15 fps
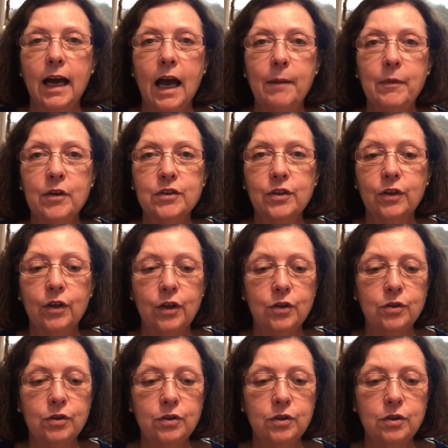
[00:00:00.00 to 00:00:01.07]
I'm also going to
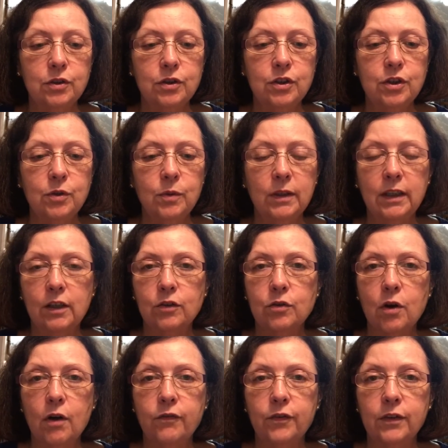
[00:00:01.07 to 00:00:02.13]
do a little
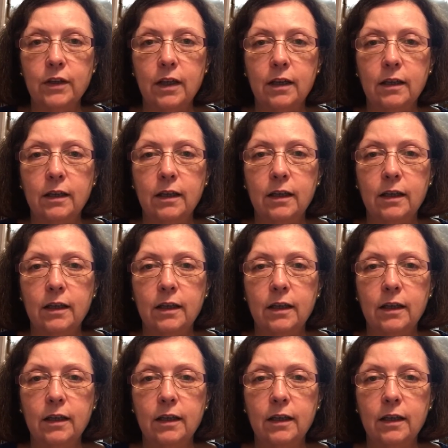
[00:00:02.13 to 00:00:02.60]
draw for the